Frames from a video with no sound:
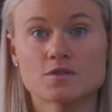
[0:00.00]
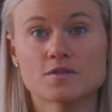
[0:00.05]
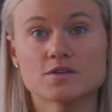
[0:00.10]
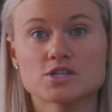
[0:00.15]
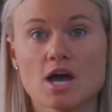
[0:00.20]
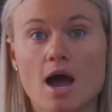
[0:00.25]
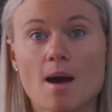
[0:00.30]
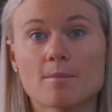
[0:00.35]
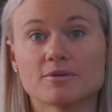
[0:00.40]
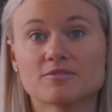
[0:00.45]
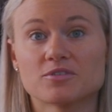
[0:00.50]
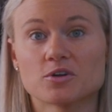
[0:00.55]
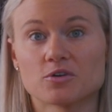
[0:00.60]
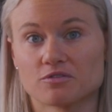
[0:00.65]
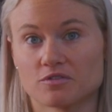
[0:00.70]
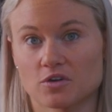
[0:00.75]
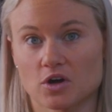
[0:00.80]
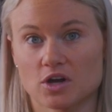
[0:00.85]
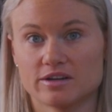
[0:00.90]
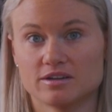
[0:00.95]
to the top of your
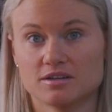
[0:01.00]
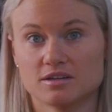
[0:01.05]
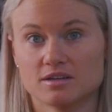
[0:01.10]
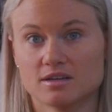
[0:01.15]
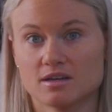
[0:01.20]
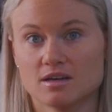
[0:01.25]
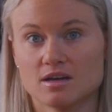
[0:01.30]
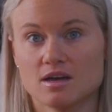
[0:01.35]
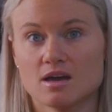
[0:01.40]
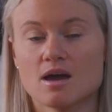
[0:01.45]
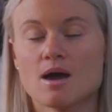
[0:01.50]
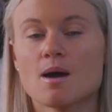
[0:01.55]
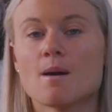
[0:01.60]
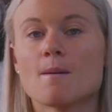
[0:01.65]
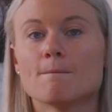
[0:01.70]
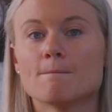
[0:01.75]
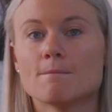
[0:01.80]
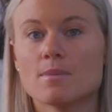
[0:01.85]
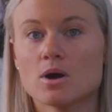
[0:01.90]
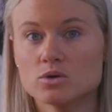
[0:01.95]
foot.
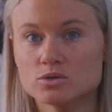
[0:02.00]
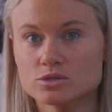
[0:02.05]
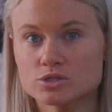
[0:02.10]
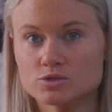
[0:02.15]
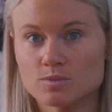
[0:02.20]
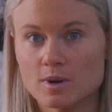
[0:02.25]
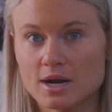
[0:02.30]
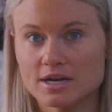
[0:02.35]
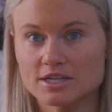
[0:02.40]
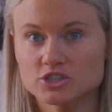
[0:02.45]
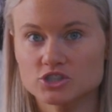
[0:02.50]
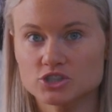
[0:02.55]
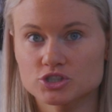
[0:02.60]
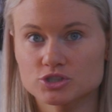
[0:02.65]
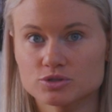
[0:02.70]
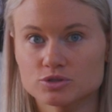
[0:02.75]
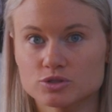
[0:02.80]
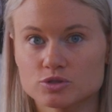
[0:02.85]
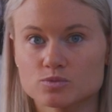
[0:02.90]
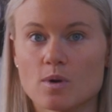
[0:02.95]
Most running
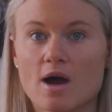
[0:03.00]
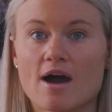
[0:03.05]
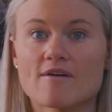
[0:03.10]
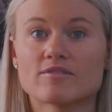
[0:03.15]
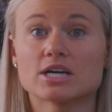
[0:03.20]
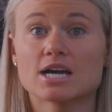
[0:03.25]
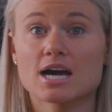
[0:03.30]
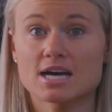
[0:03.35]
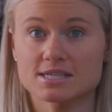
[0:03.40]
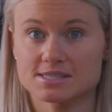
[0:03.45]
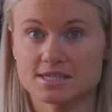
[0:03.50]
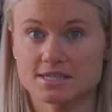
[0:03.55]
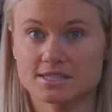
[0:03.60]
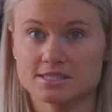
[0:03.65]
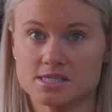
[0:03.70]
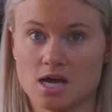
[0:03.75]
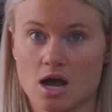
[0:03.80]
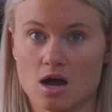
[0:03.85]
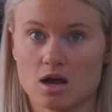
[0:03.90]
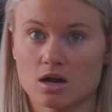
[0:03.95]
shoes will have a
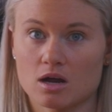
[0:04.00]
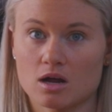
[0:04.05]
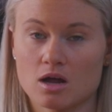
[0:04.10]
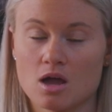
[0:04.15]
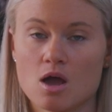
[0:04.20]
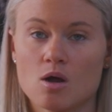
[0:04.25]
gusseted tongue,